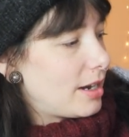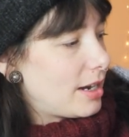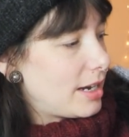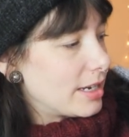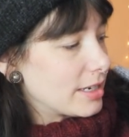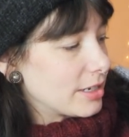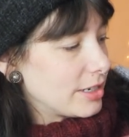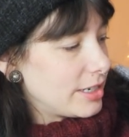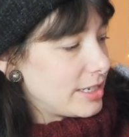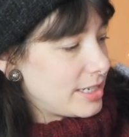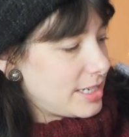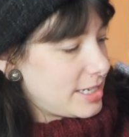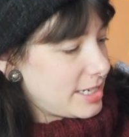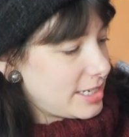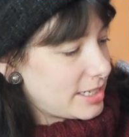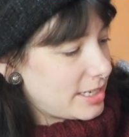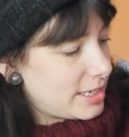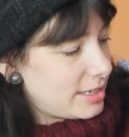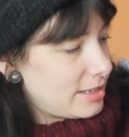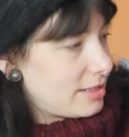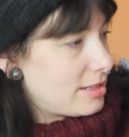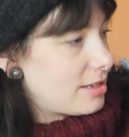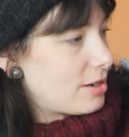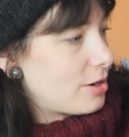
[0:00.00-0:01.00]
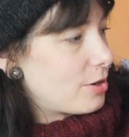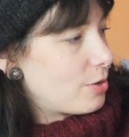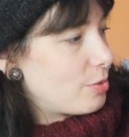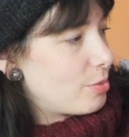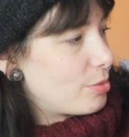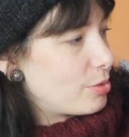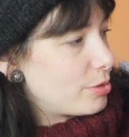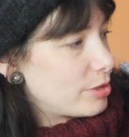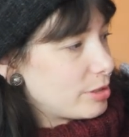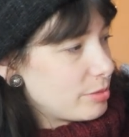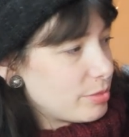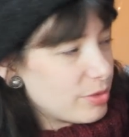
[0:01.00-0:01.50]
And I had knitted the whole
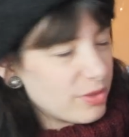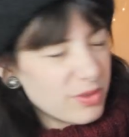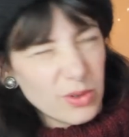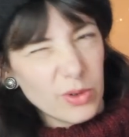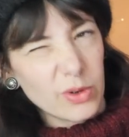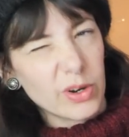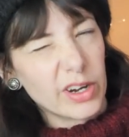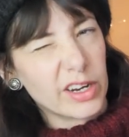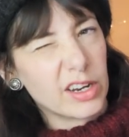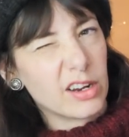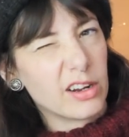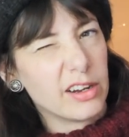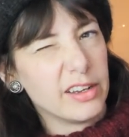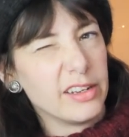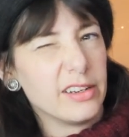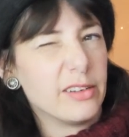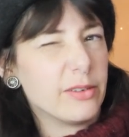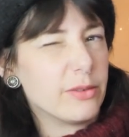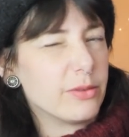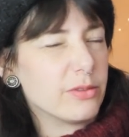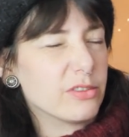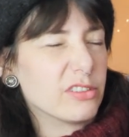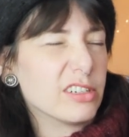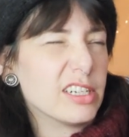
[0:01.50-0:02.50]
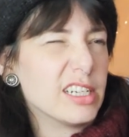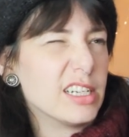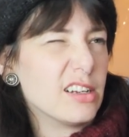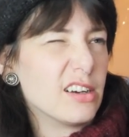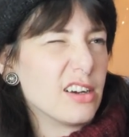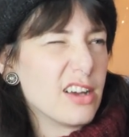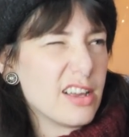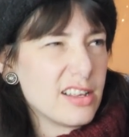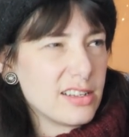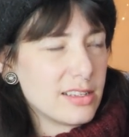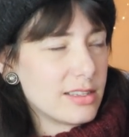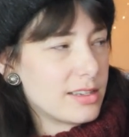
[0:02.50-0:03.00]
body before I kind of
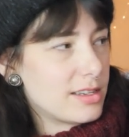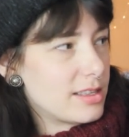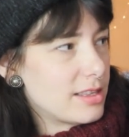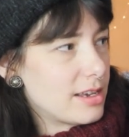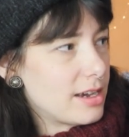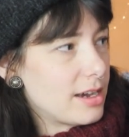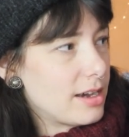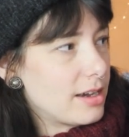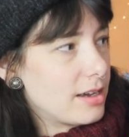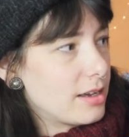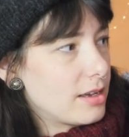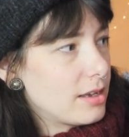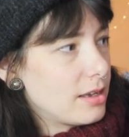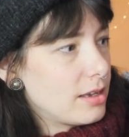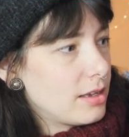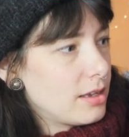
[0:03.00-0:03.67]
realised that